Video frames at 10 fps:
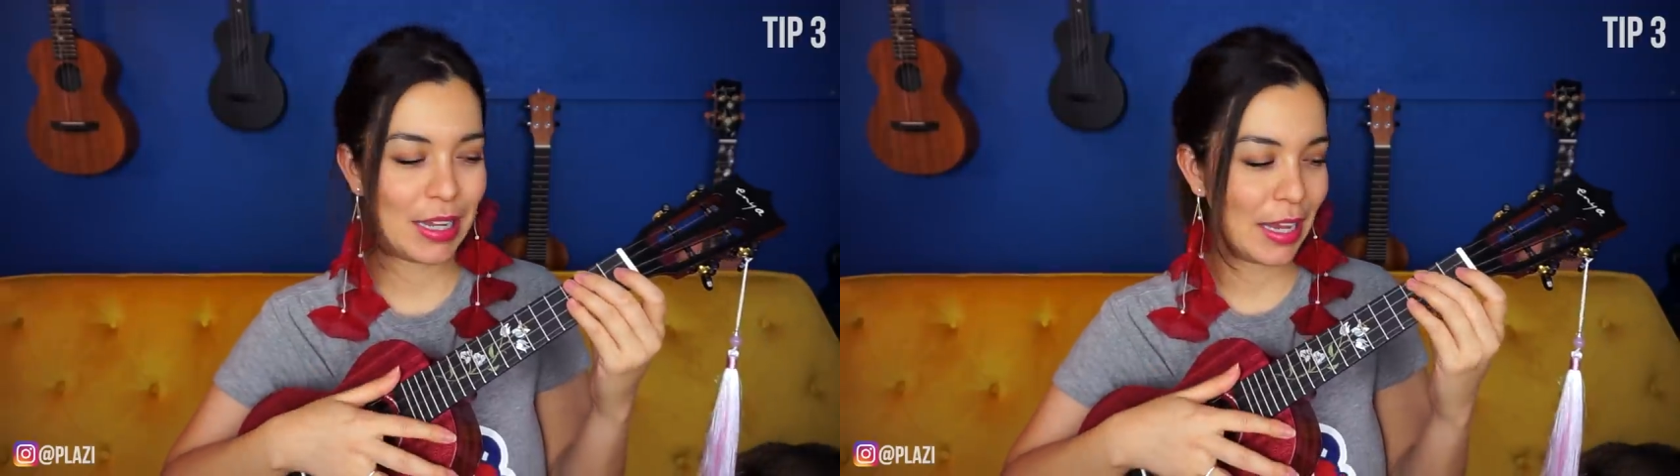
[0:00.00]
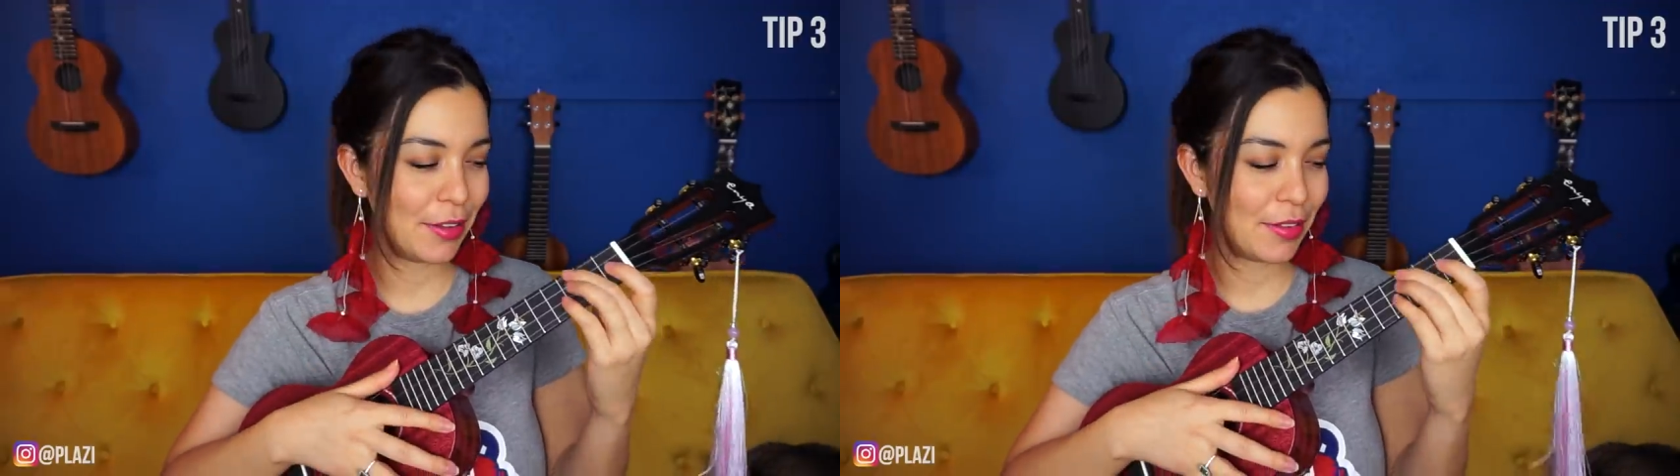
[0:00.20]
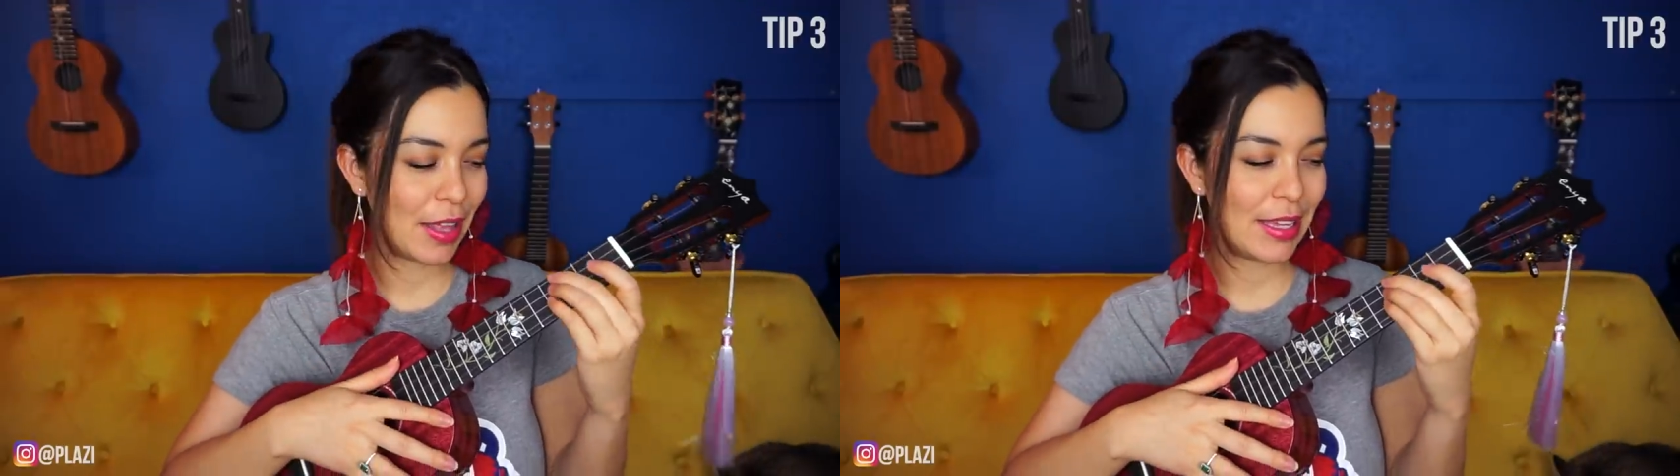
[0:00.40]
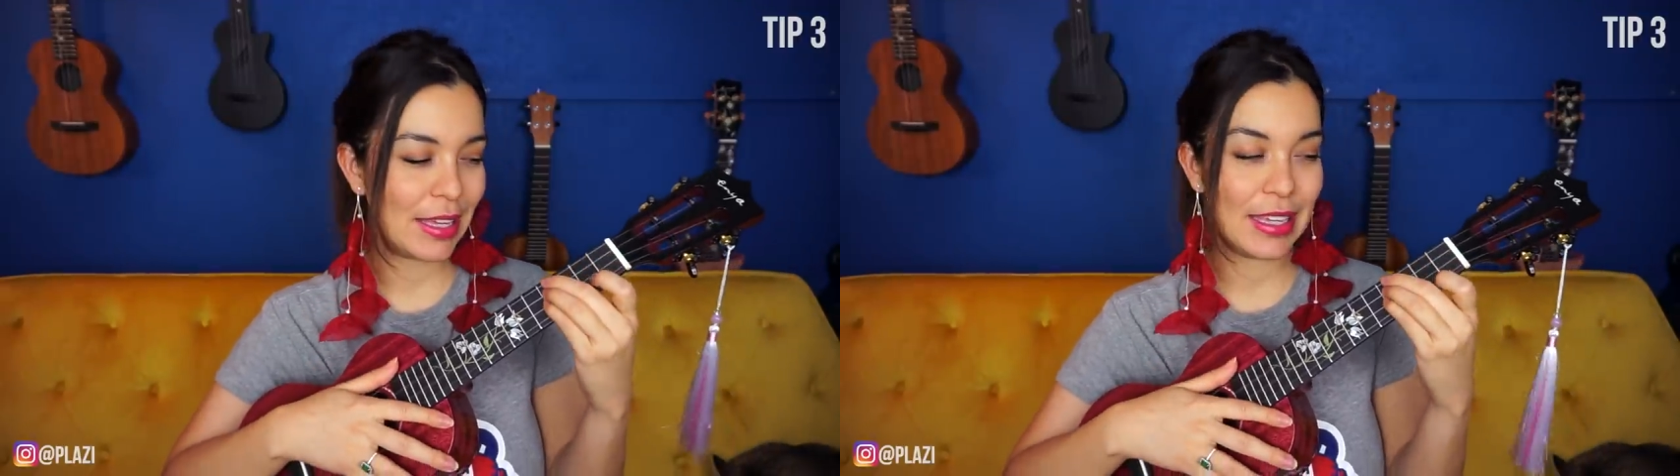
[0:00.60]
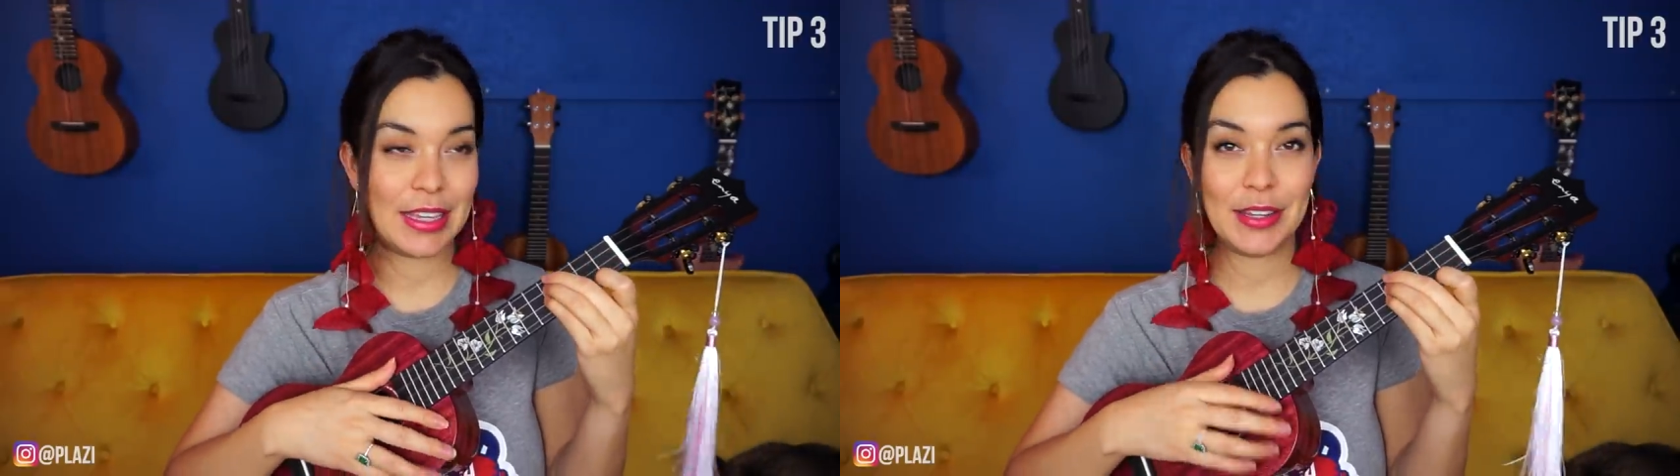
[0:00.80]
kind of like
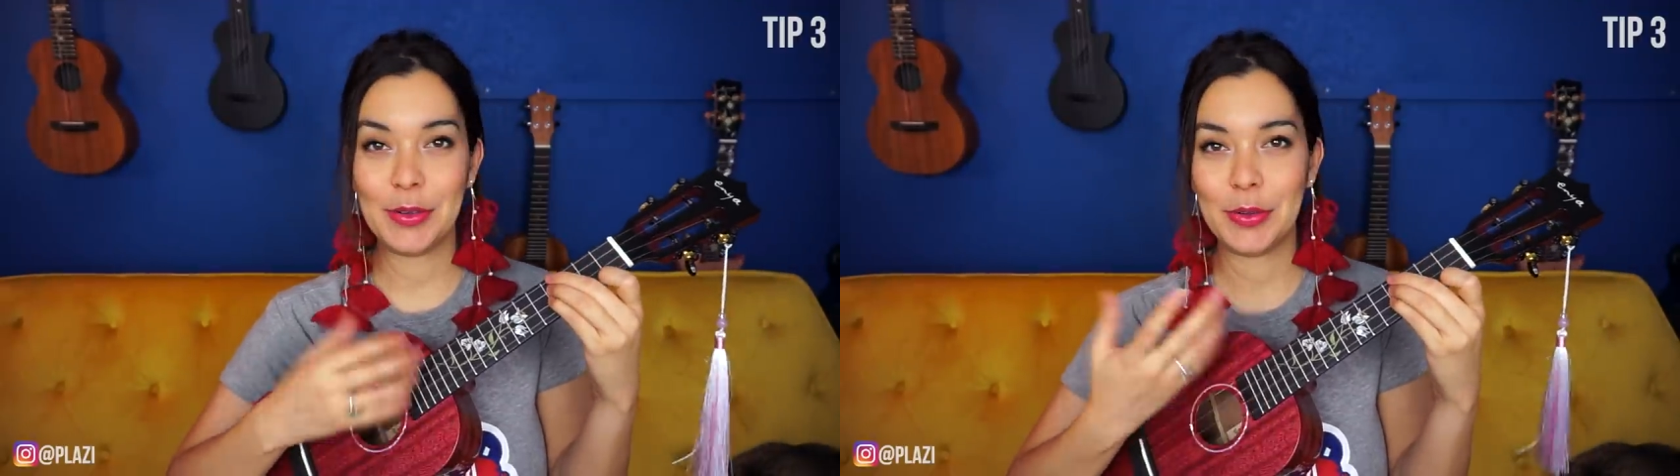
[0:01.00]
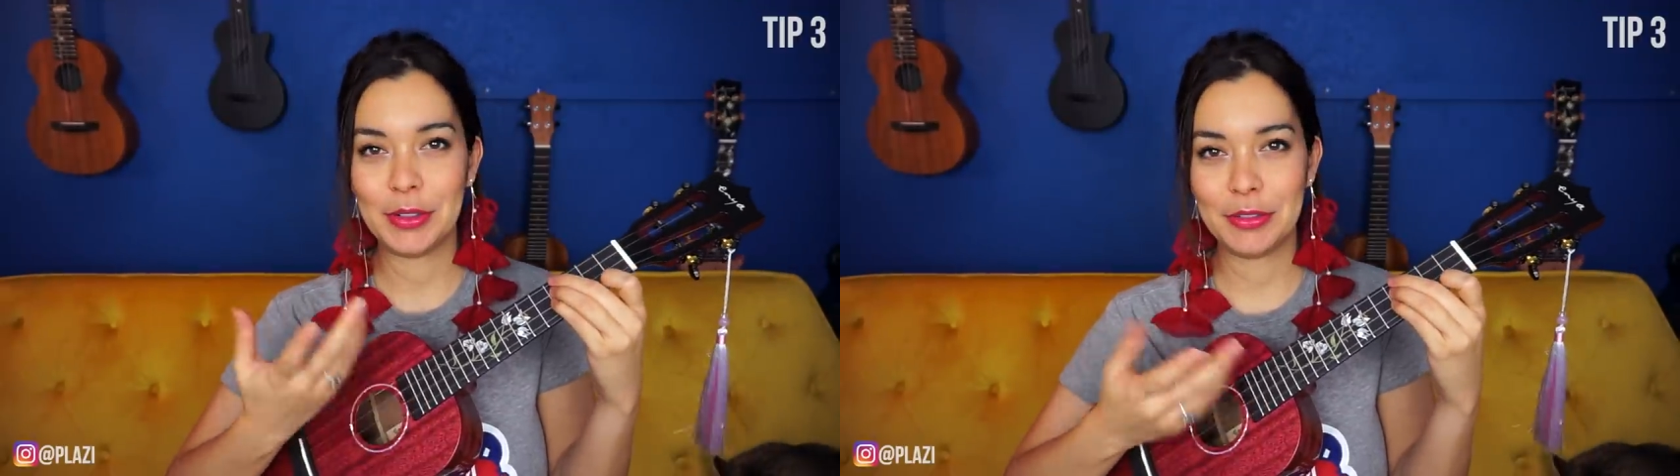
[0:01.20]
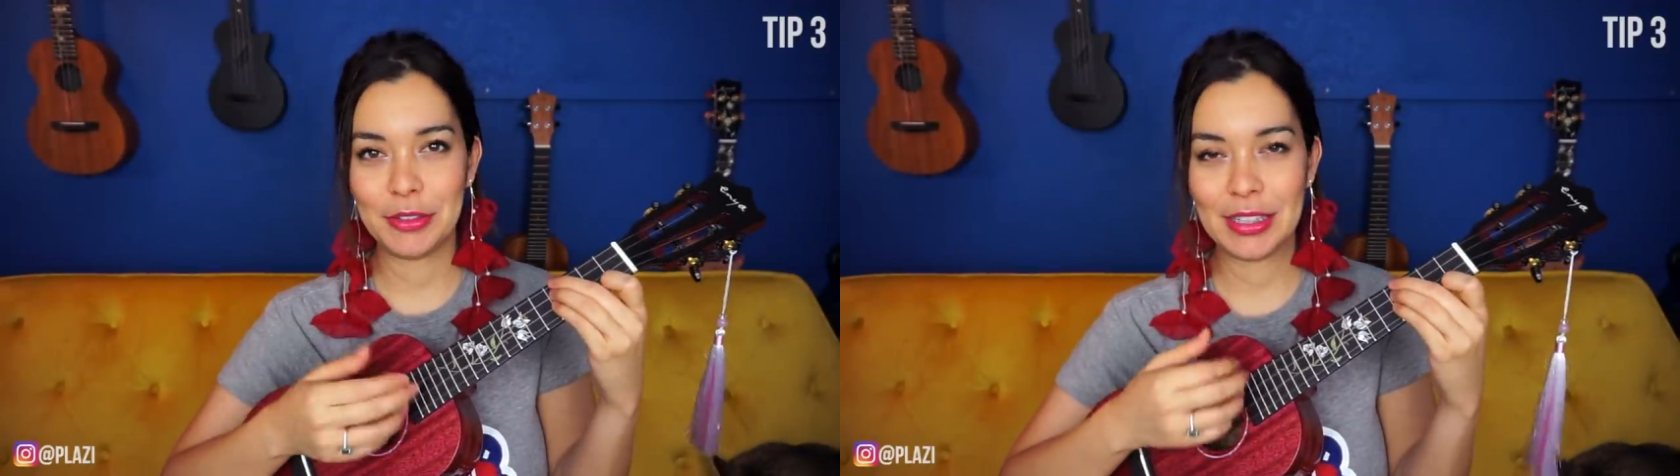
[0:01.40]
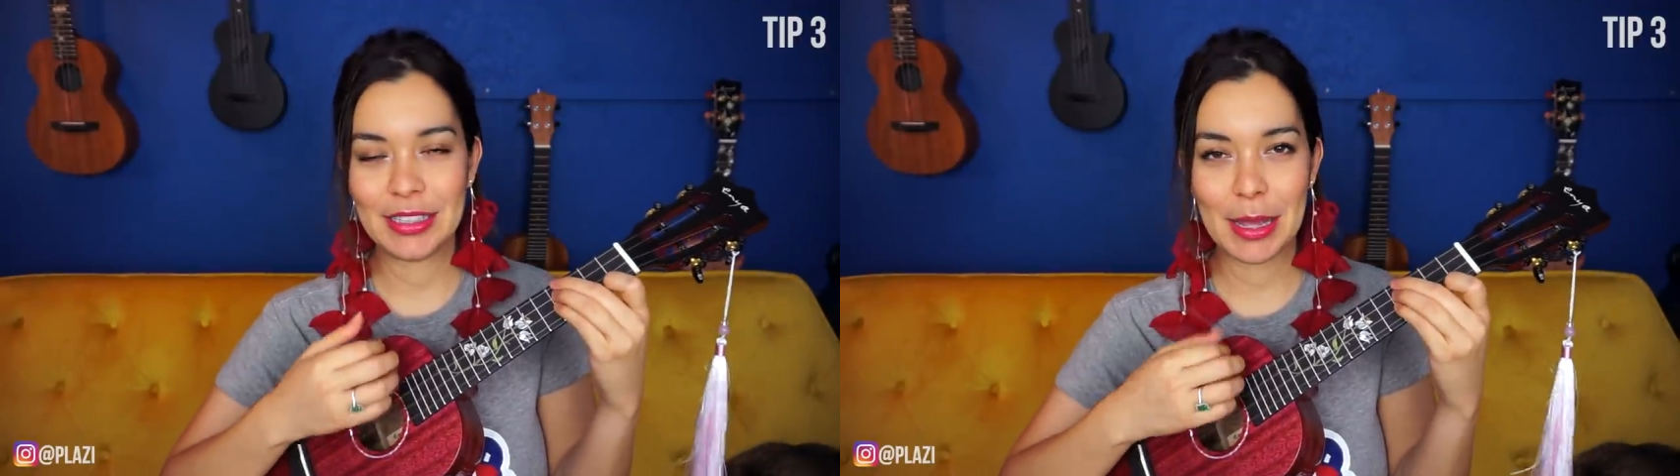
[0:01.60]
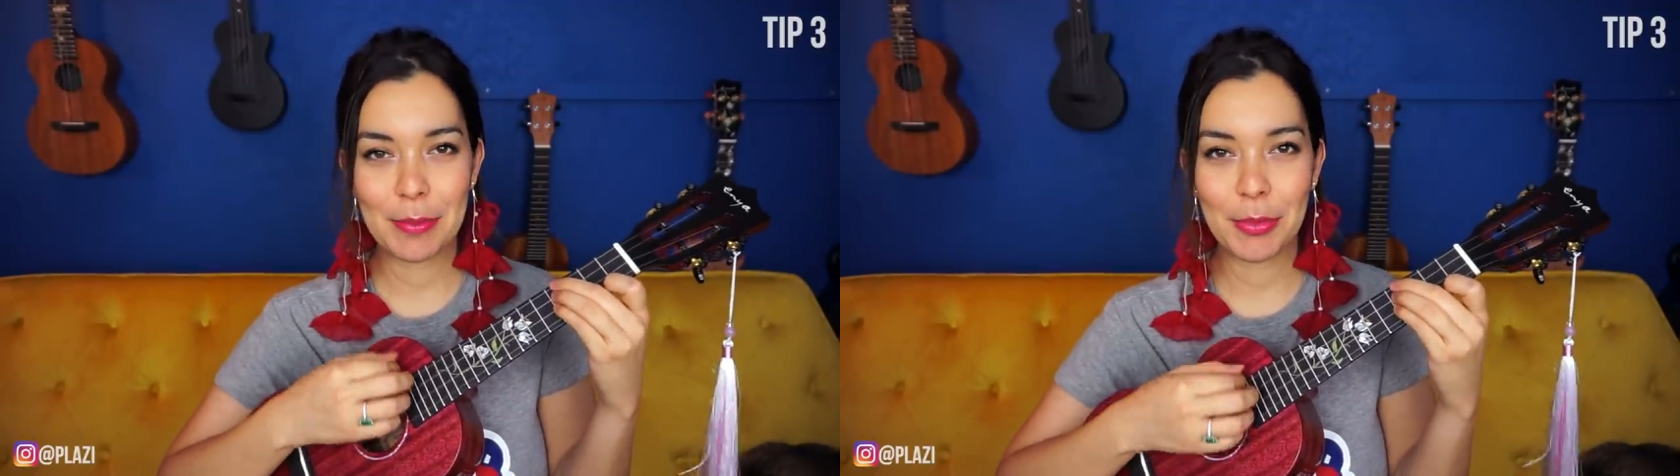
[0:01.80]
E chord, for
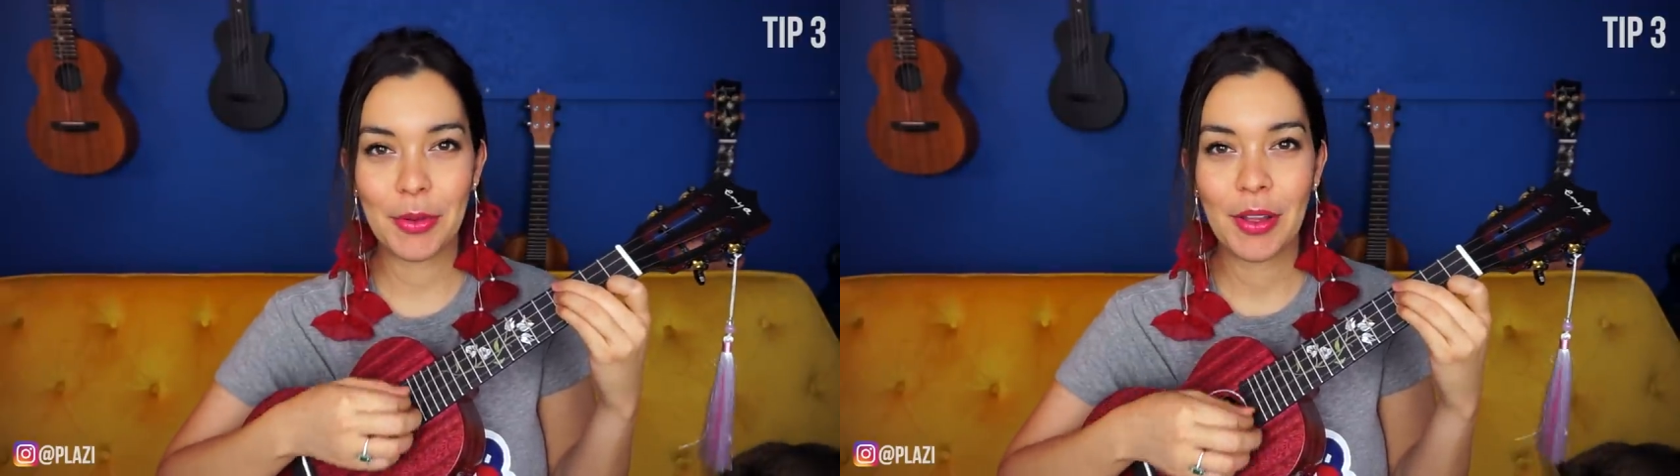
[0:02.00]
example.